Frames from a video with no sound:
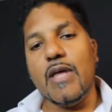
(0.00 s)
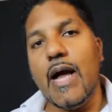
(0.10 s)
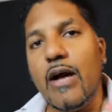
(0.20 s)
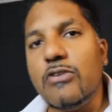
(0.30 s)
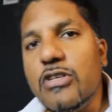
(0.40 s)

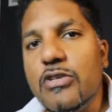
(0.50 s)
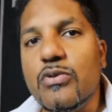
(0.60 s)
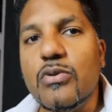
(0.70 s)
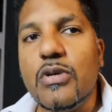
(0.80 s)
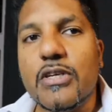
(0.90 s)
How do
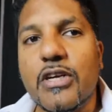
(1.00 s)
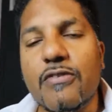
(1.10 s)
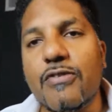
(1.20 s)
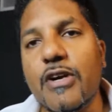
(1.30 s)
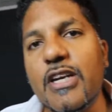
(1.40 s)
you
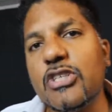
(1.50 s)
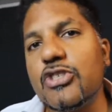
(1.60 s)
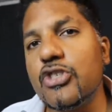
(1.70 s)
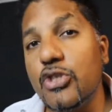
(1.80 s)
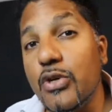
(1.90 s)
convert a
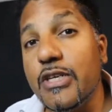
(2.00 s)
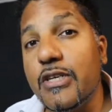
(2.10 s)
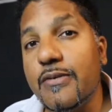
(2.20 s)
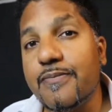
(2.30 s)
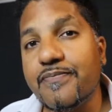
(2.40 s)
should
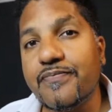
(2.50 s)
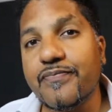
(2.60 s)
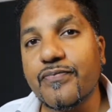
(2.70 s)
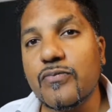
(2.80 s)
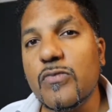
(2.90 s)

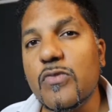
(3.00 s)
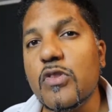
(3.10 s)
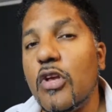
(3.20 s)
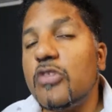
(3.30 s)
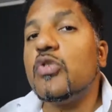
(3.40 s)

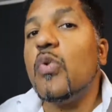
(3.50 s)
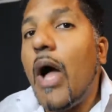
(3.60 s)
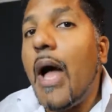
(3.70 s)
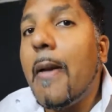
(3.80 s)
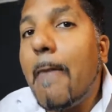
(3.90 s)
to
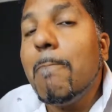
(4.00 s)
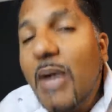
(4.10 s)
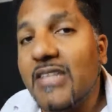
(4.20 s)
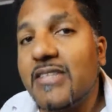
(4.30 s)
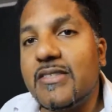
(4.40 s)
I
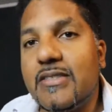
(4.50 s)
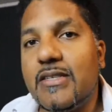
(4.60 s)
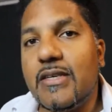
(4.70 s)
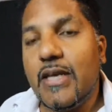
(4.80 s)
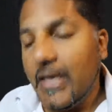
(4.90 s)
must?
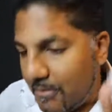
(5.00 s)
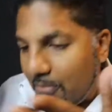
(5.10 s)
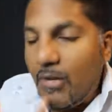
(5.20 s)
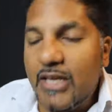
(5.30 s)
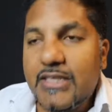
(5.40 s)
It
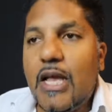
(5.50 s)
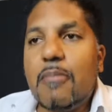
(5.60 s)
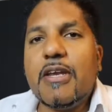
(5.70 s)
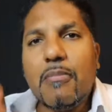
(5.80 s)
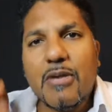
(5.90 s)
must
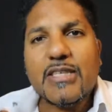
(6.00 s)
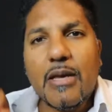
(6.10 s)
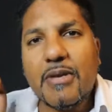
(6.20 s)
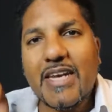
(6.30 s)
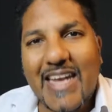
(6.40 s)

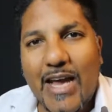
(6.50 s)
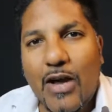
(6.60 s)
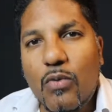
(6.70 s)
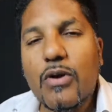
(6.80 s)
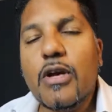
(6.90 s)
happen now,
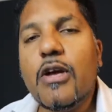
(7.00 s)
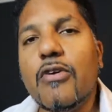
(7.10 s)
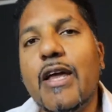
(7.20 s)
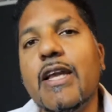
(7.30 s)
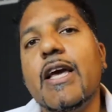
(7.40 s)

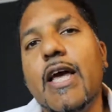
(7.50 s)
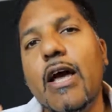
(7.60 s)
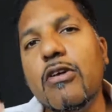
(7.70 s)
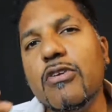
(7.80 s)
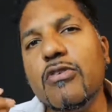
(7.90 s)
right? How
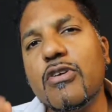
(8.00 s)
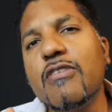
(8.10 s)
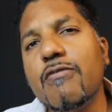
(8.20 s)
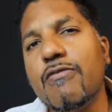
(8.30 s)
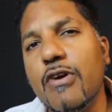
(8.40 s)
do you
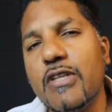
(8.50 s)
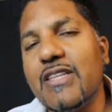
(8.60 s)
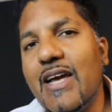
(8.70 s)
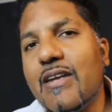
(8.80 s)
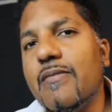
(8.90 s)
convert
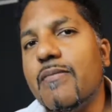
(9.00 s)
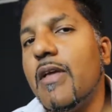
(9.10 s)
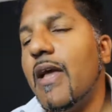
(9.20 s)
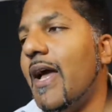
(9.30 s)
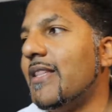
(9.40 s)
that?
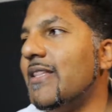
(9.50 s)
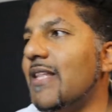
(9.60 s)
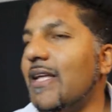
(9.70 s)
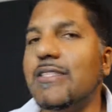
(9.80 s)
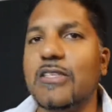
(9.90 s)
And
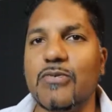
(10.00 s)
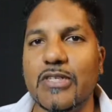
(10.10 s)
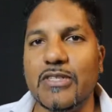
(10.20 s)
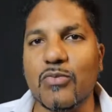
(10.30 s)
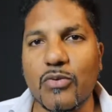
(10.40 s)
that's
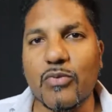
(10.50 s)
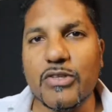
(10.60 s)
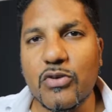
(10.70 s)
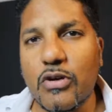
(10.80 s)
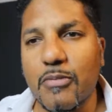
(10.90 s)
what we
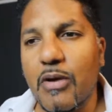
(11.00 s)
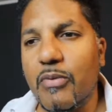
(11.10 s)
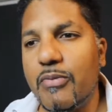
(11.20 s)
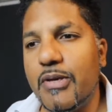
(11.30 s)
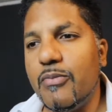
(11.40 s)
talk about when
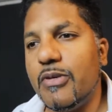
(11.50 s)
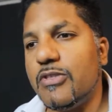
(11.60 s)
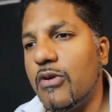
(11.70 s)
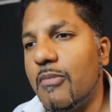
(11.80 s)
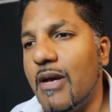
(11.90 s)
we
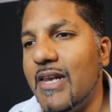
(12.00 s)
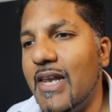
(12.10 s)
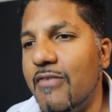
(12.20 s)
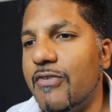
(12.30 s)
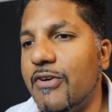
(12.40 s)
talk about
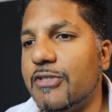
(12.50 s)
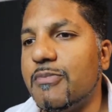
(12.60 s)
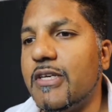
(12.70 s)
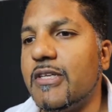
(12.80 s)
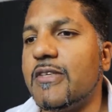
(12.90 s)
leverage,
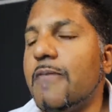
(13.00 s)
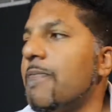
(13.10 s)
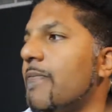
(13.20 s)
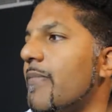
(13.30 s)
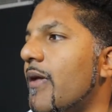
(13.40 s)
because
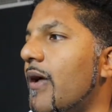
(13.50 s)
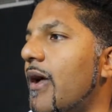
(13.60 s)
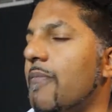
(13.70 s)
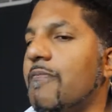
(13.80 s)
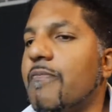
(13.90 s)

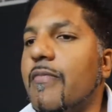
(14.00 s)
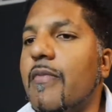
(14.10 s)
how